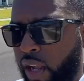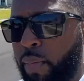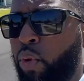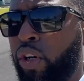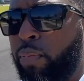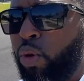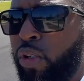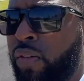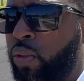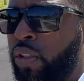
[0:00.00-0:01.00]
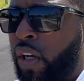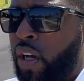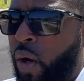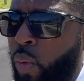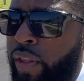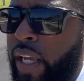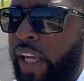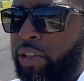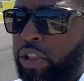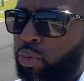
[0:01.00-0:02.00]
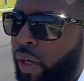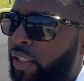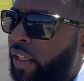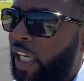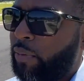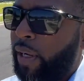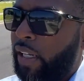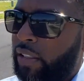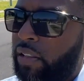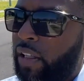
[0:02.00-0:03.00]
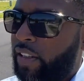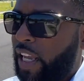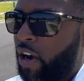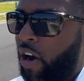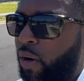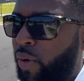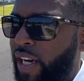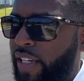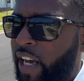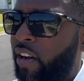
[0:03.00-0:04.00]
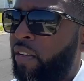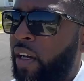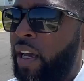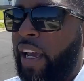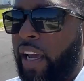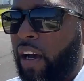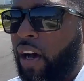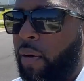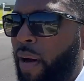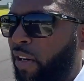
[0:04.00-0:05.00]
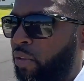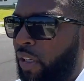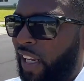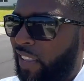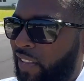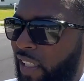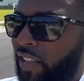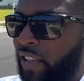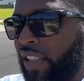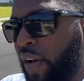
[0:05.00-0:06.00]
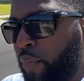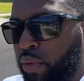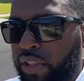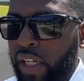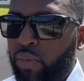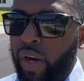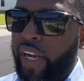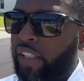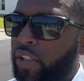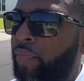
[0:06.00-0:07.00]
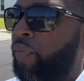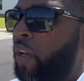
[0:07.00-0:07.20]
pre-approvals with the interest rates as being as they are right now, about in the 6 to 7% range.